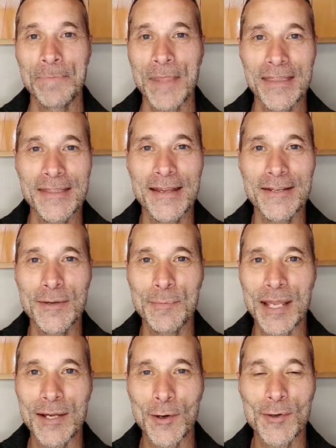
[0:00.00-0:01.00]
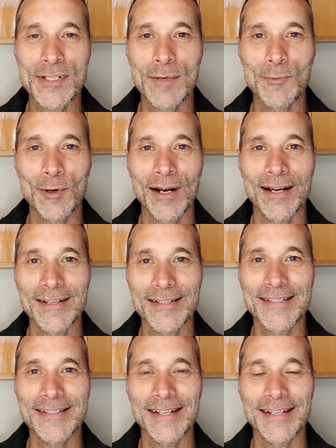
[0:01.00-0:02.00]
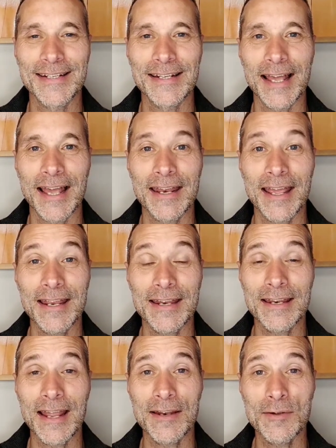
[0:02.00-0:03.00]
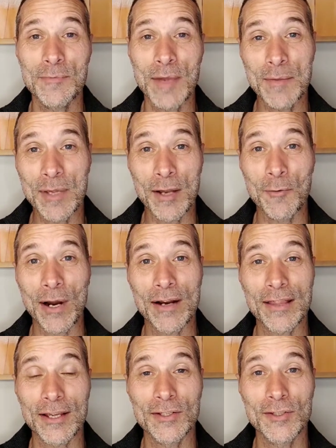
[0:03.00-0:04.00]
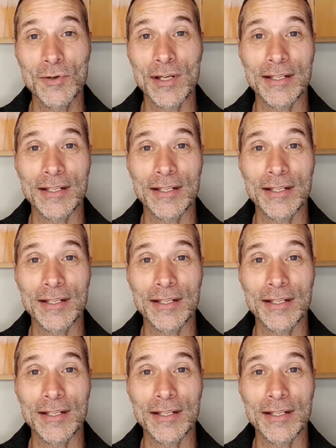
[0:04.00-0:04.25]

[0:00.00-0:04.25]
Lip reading: and then you may go somewhere else, and you may be aware that you do it.